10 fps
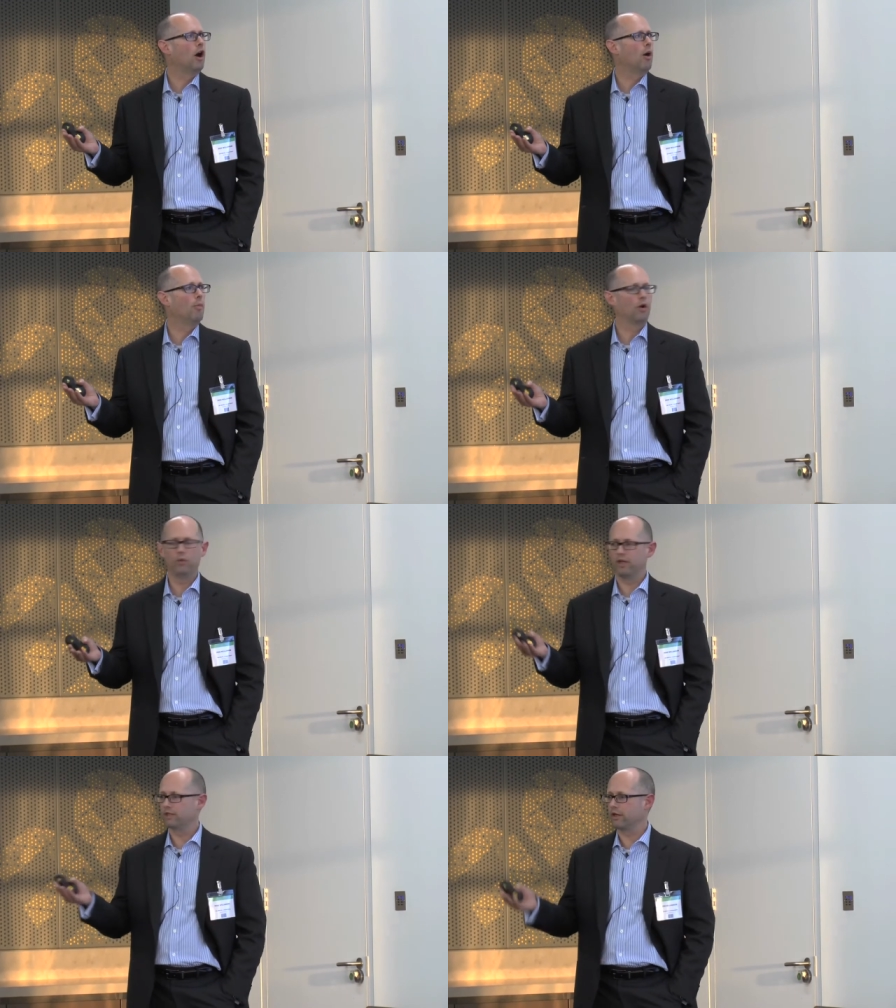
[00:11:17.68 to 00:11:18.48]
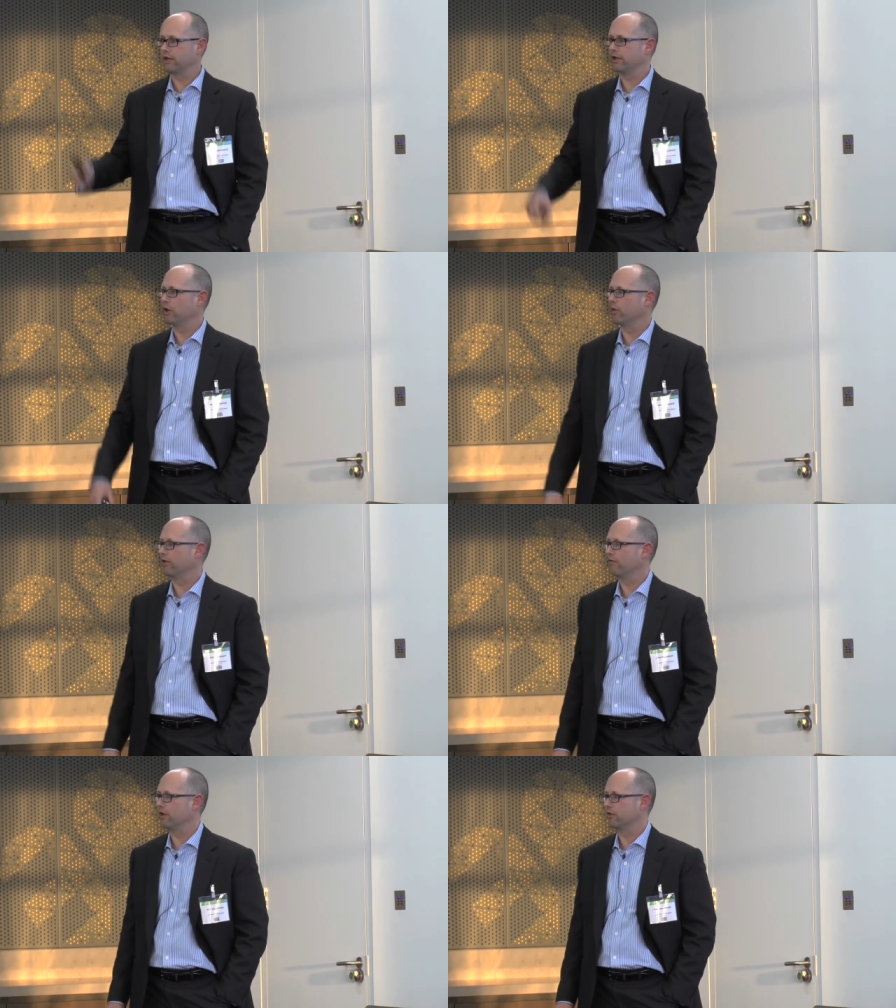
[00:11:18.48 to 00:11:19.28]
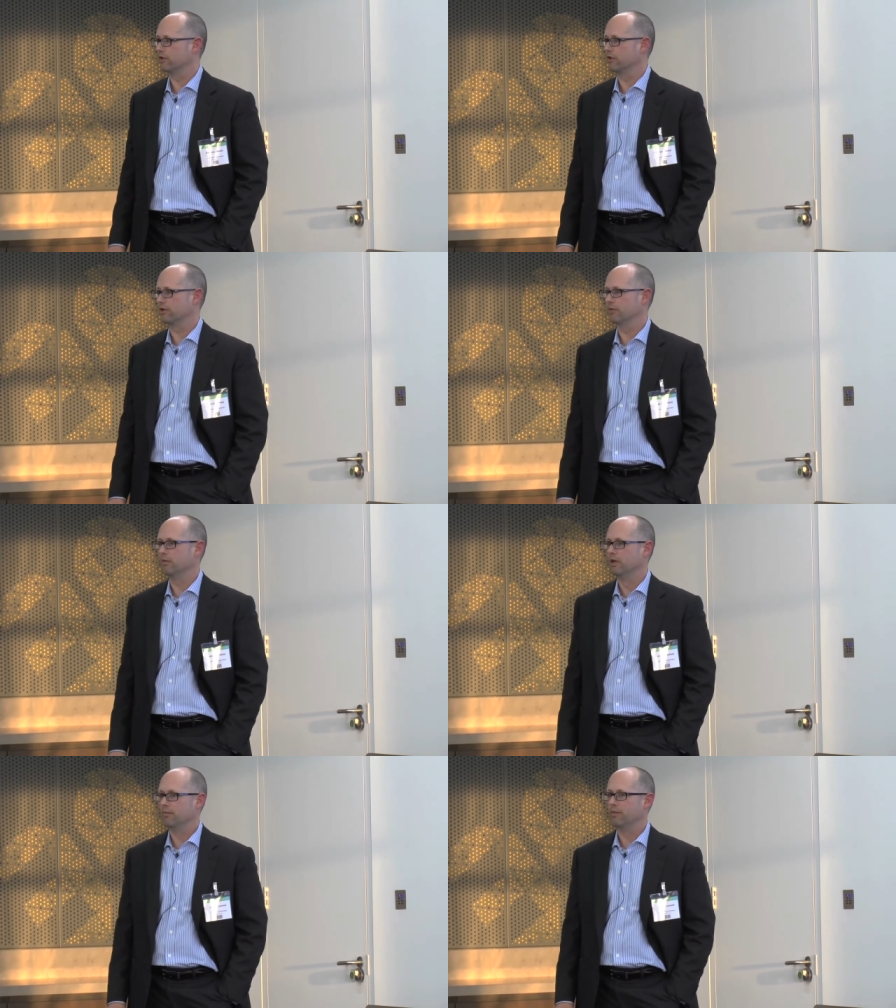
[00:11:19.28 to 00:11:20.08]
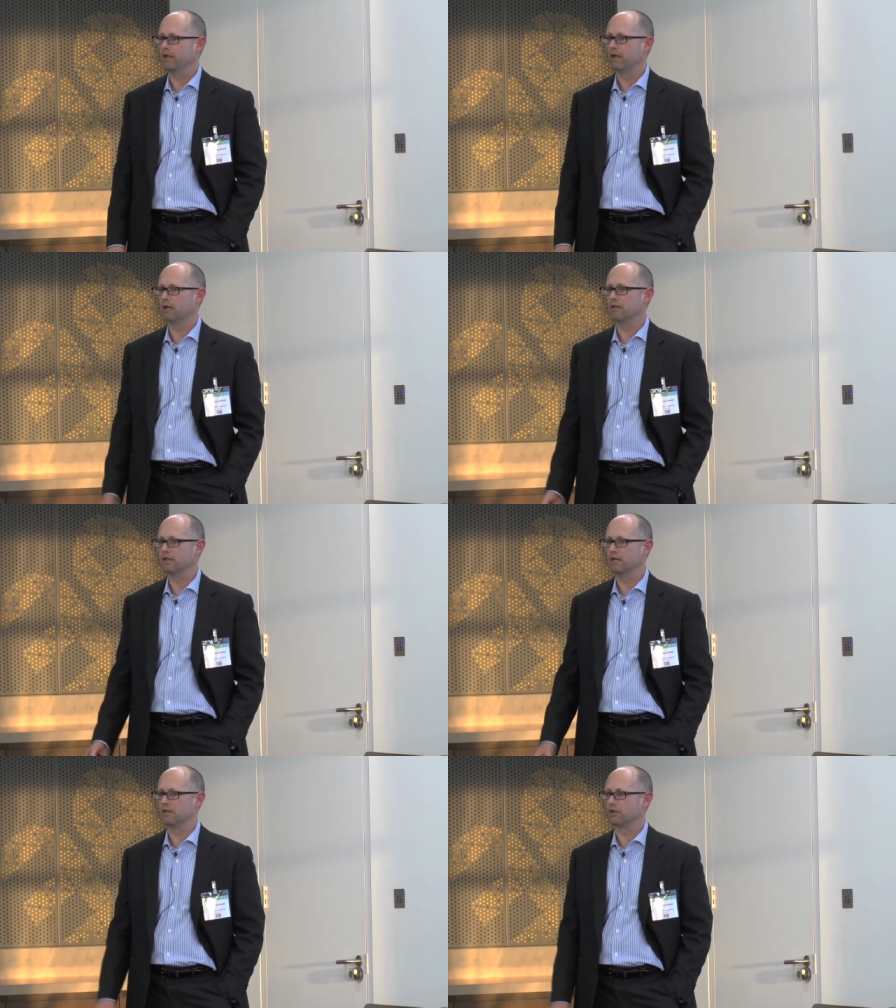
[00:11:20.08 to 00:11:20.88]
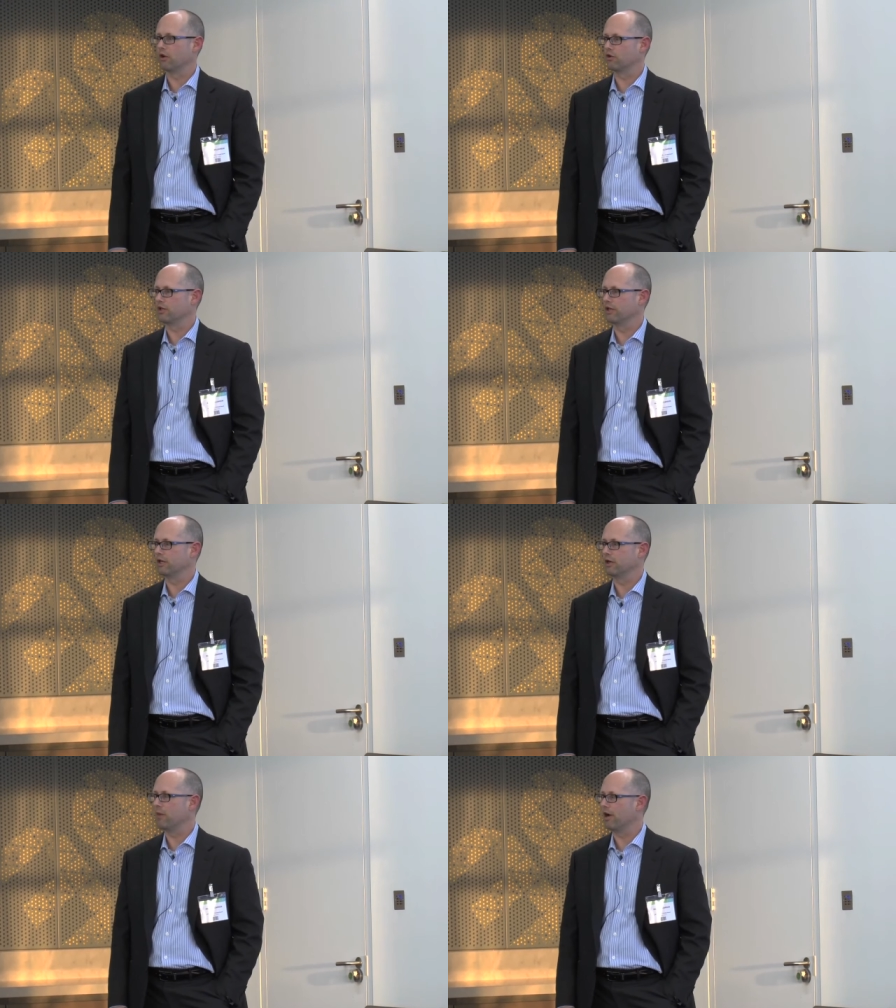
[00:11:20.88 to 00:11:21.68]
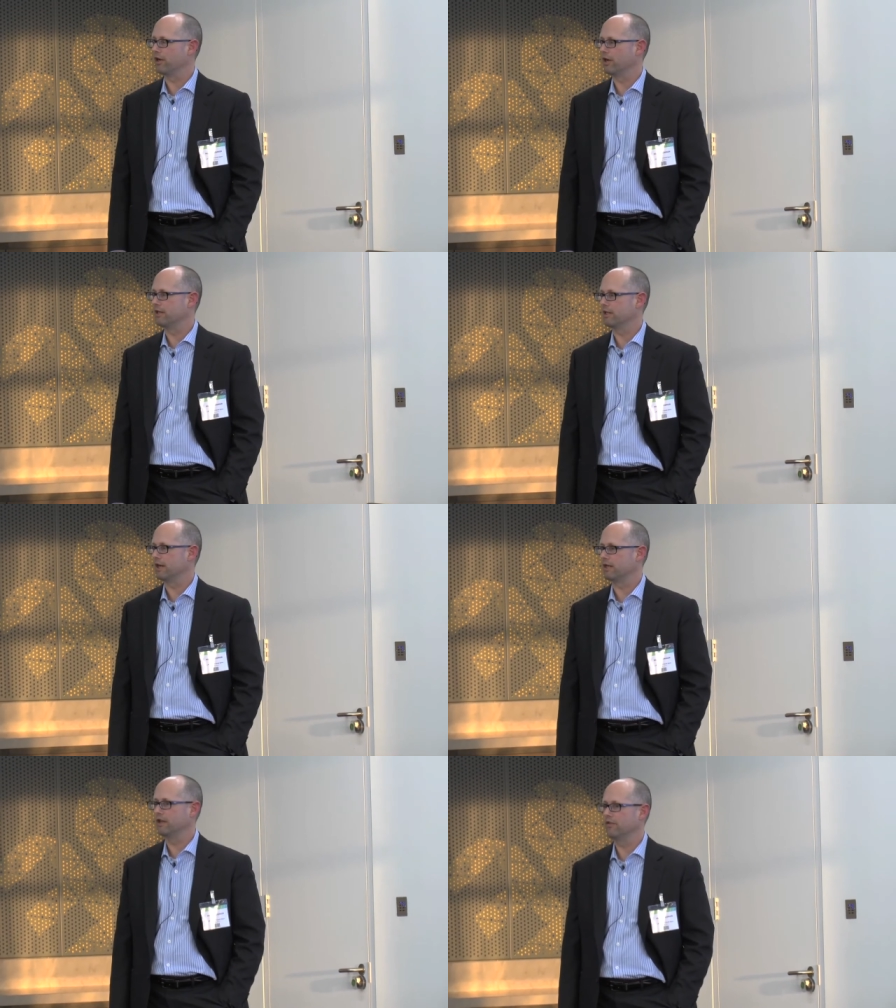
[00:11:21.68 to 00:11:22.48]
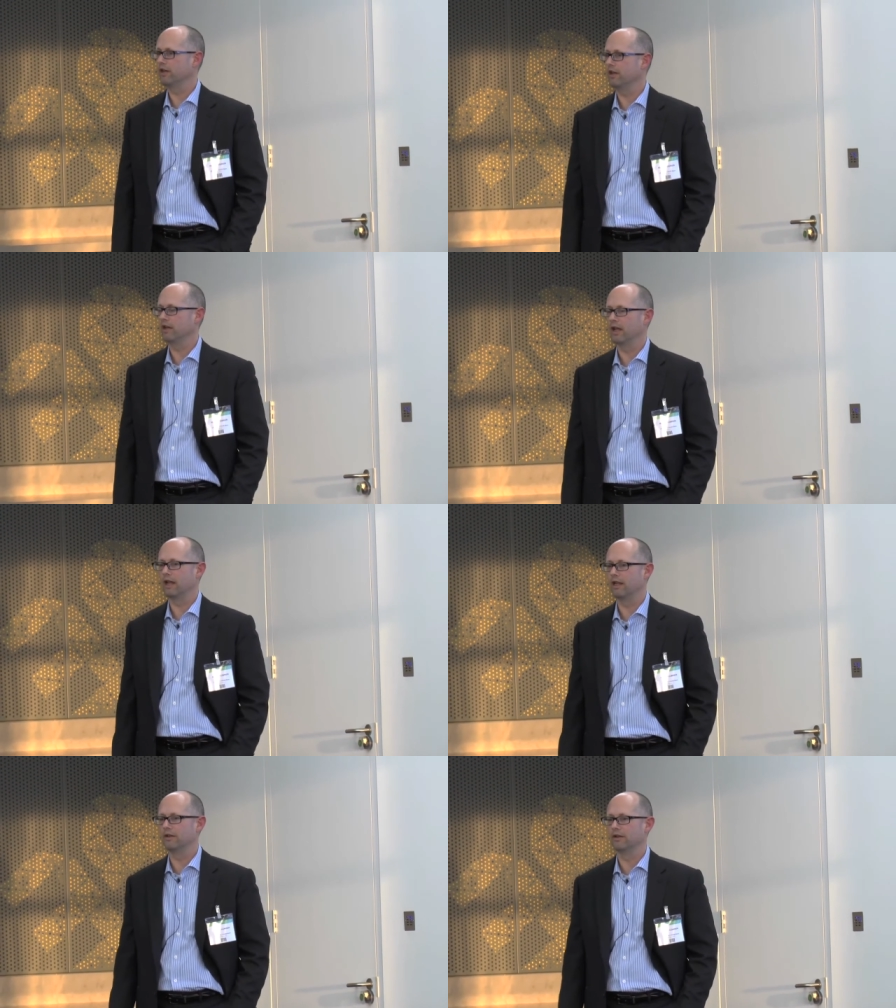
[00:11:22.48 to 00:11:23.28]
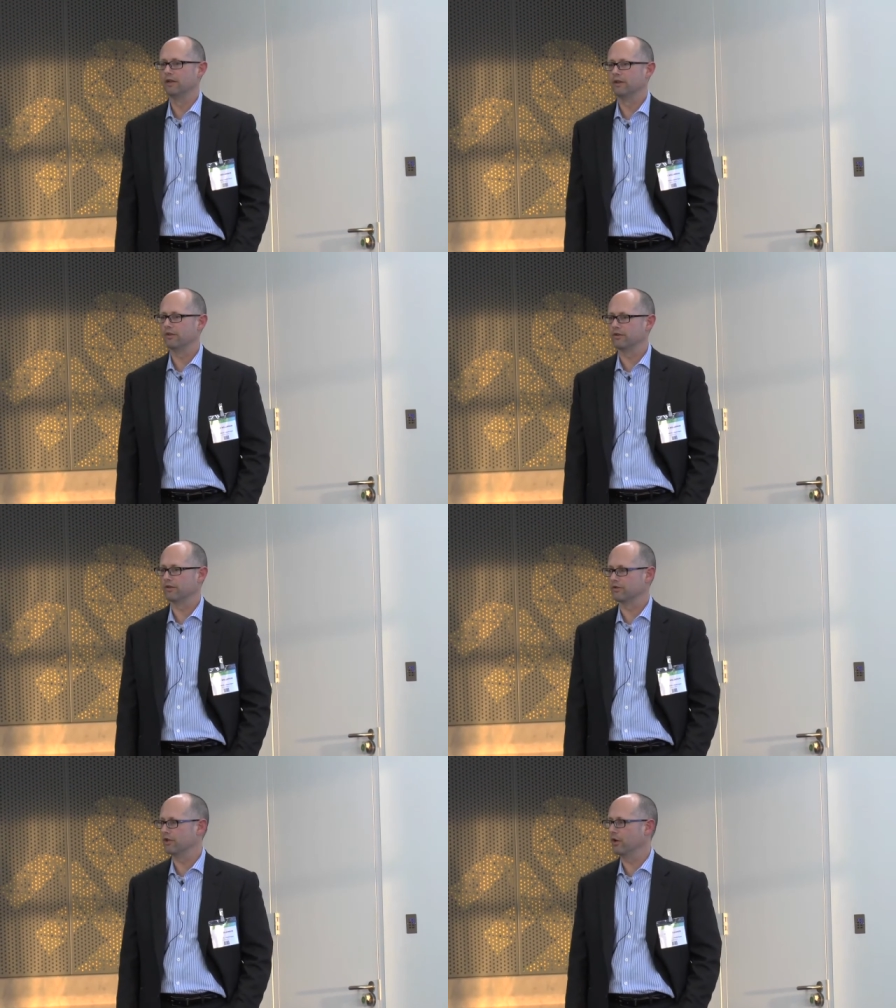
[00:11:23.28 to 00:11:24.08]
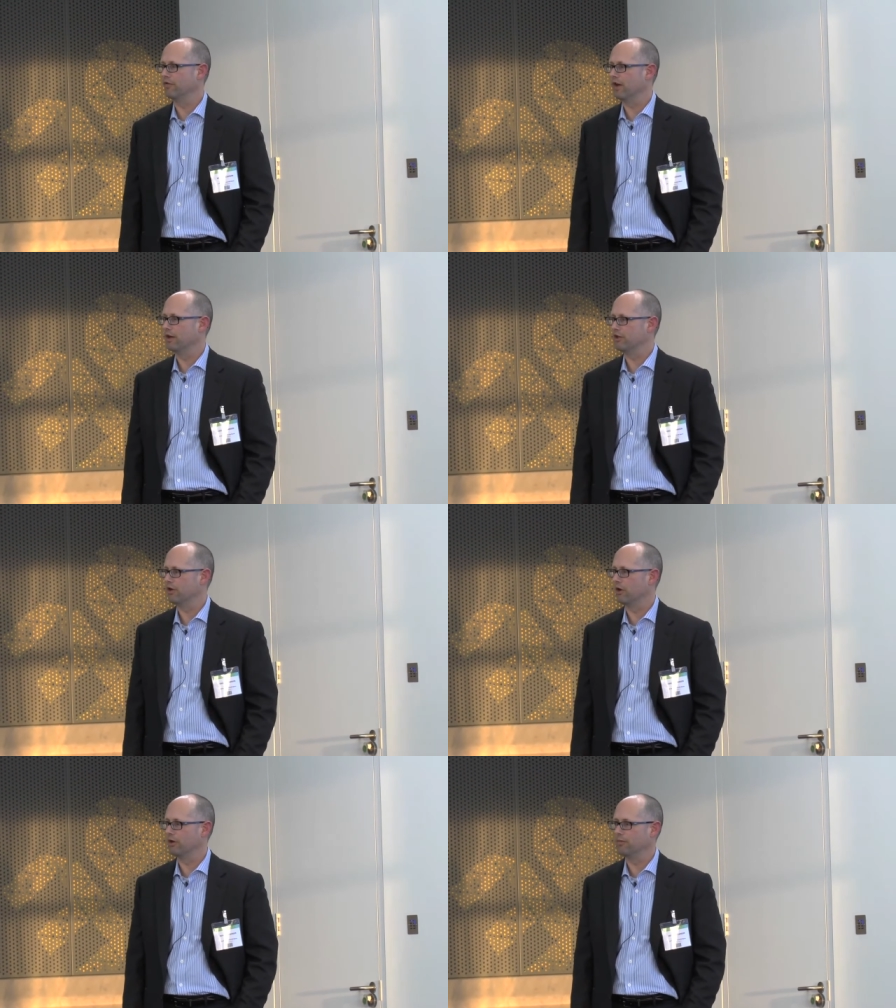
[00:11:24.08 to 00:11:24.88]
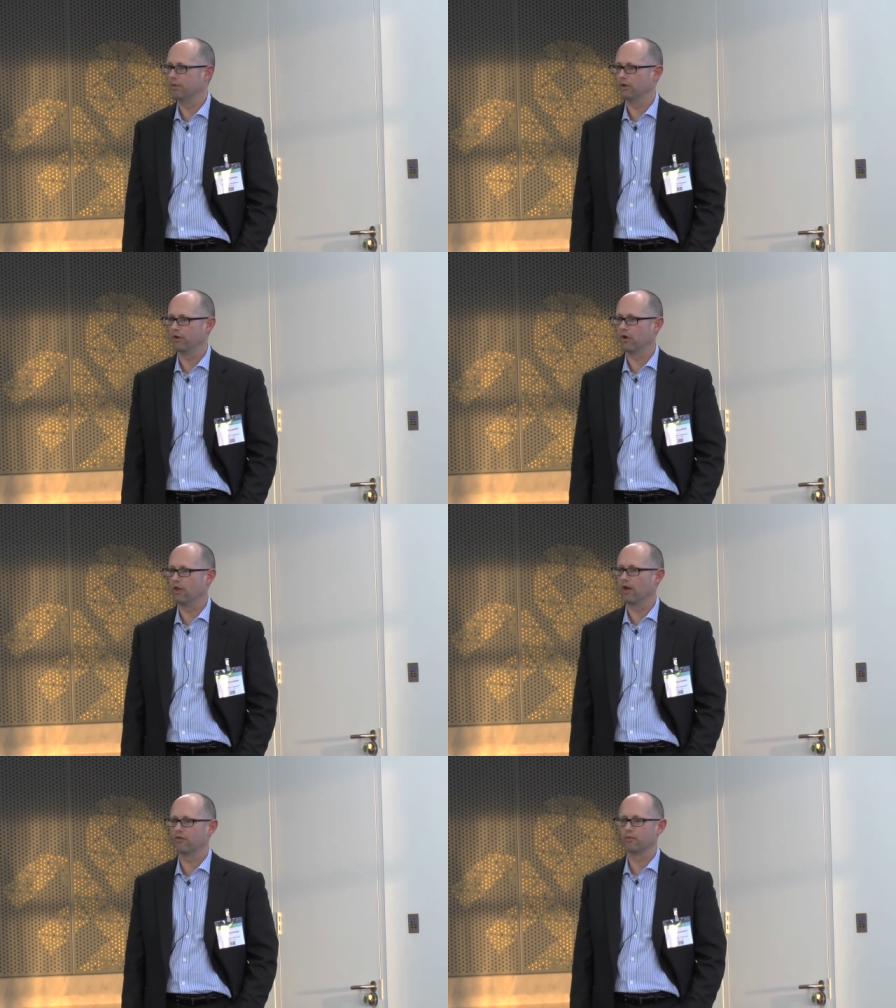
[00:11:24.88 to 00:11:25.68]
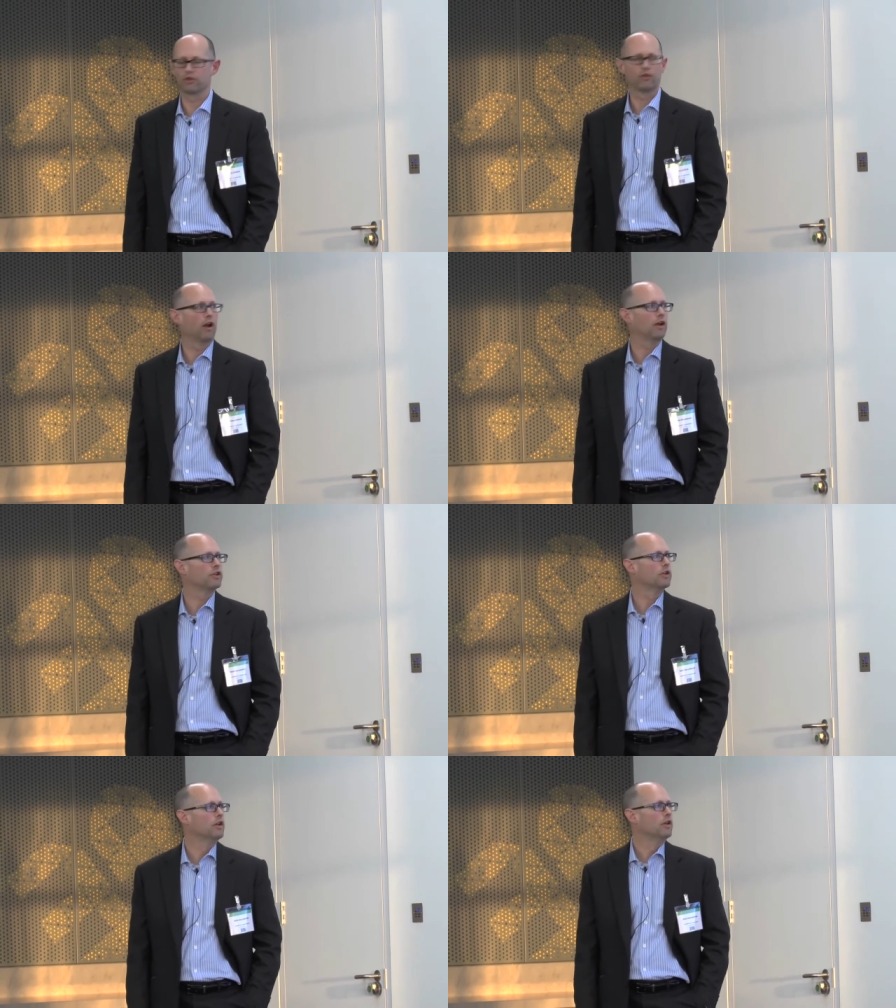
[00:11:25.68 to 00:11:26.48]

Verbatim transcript: um, we decided to go with a vendor system because it's largely a commoditized activity and there, there's no advantage at all in building all that from scratch.